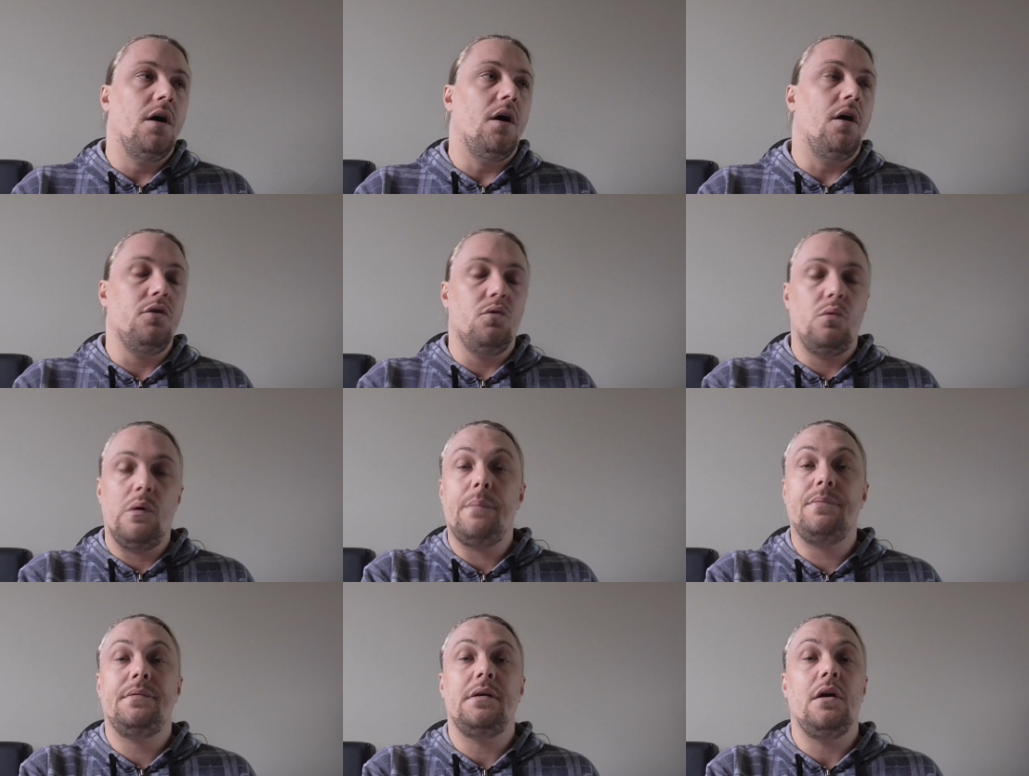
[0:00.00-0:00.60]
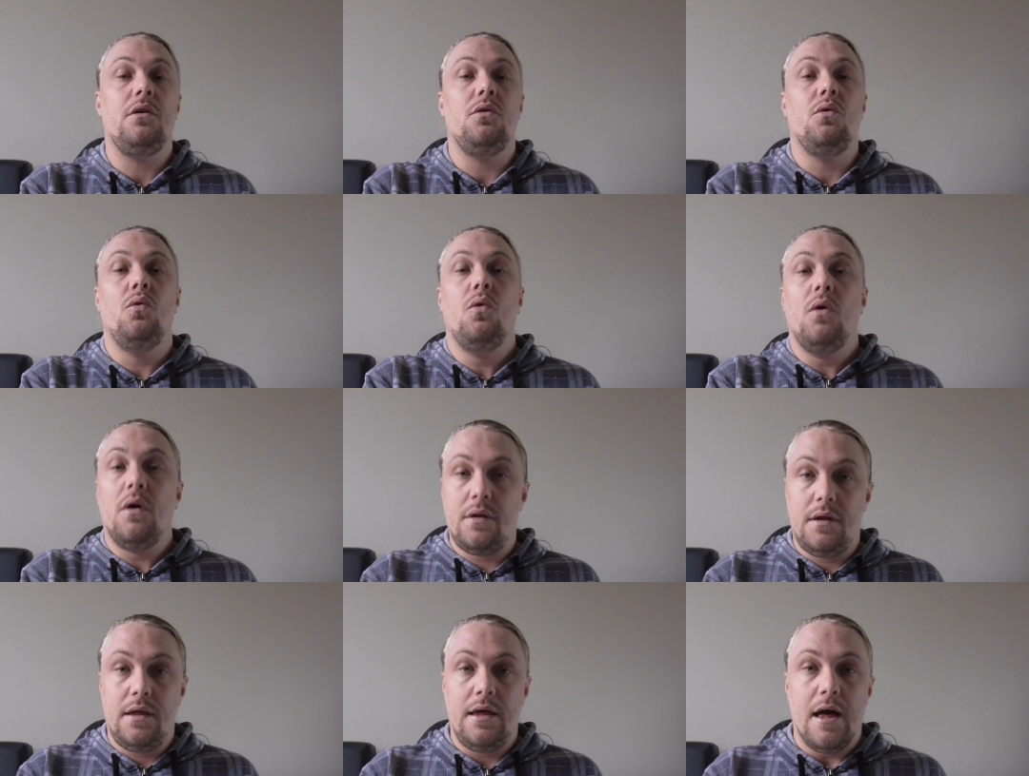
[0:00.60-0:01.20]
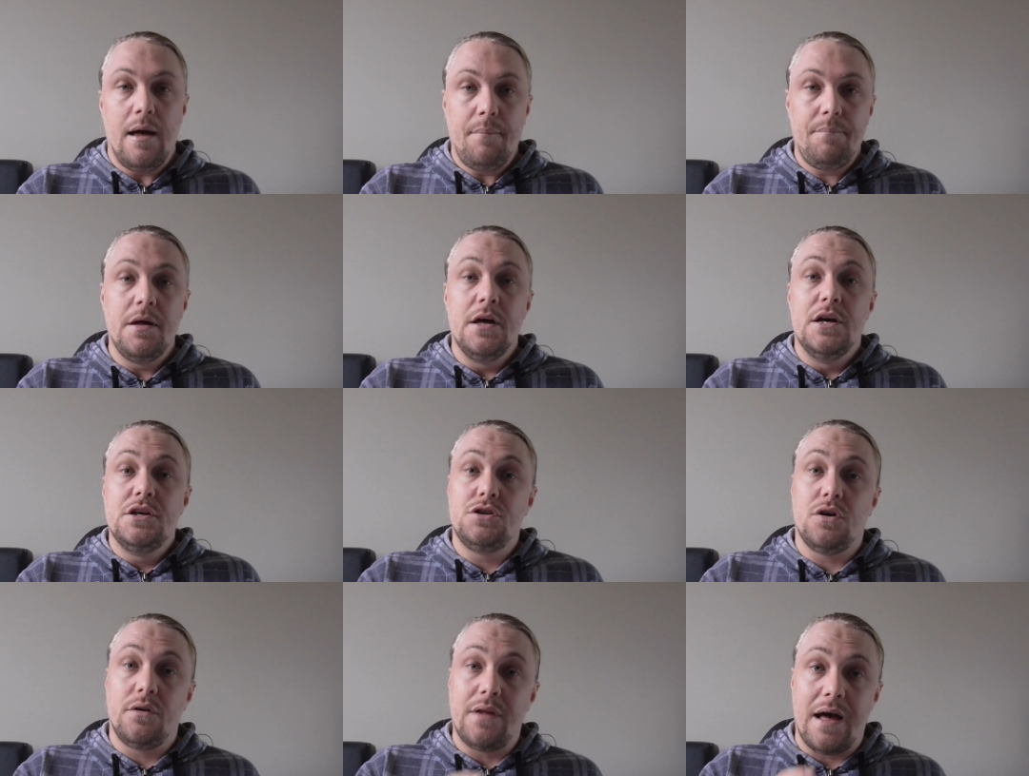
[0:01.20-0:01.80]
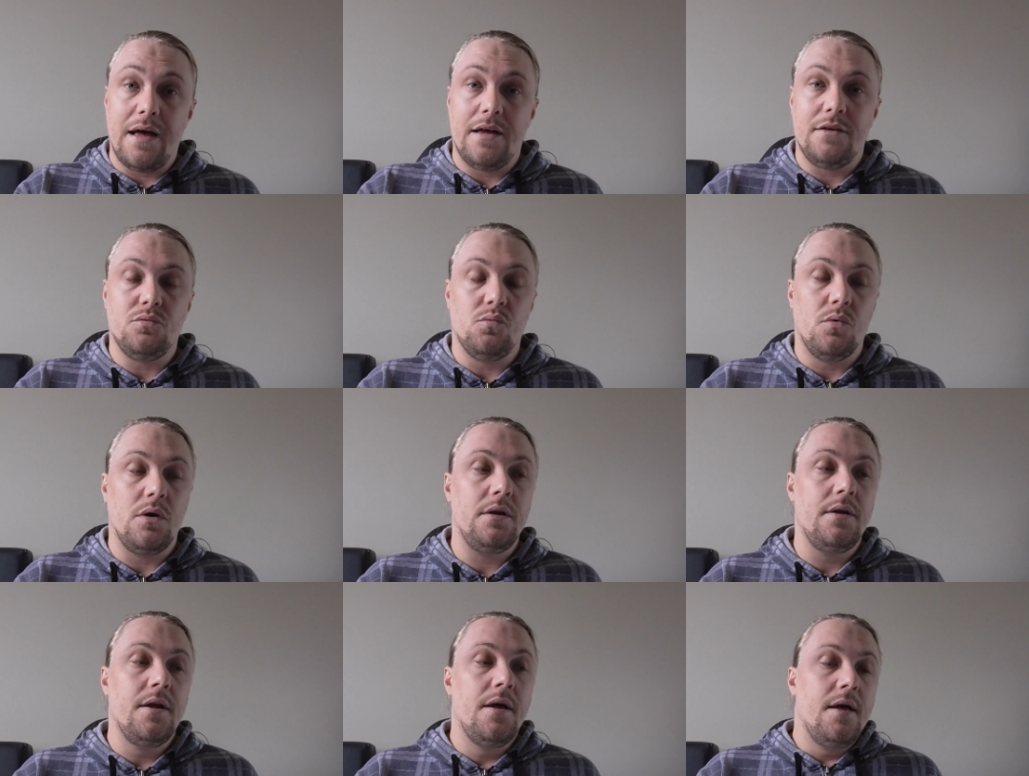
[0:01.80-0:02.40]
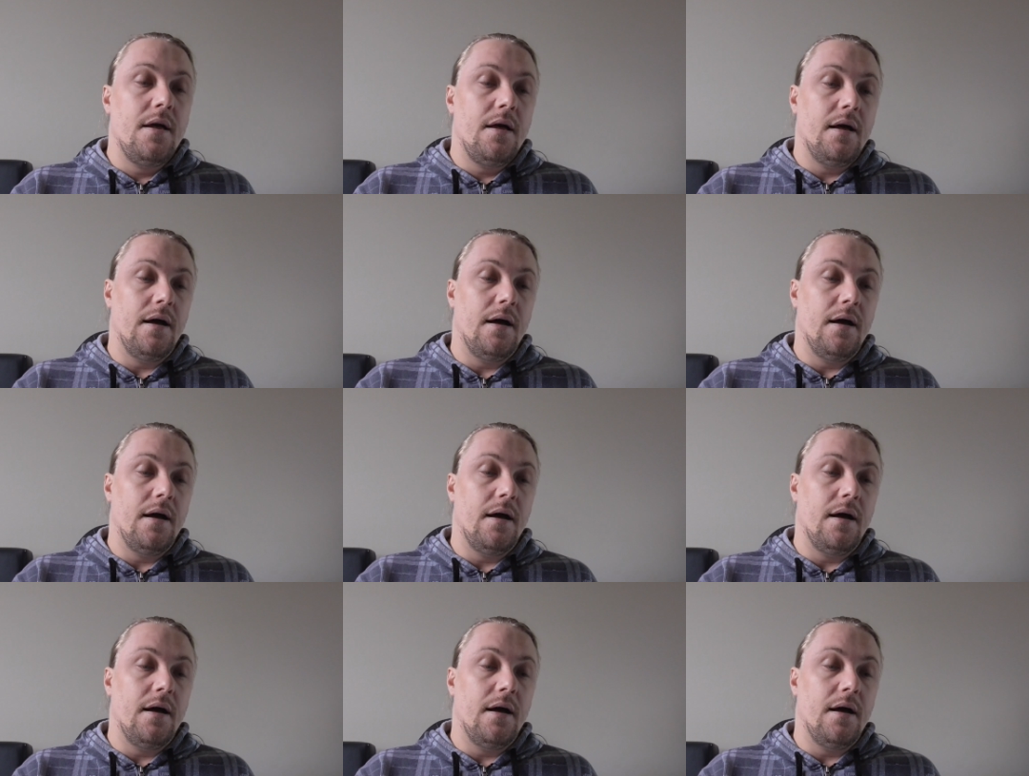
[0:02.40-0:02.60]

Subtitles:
on the website or on the app. So that is one.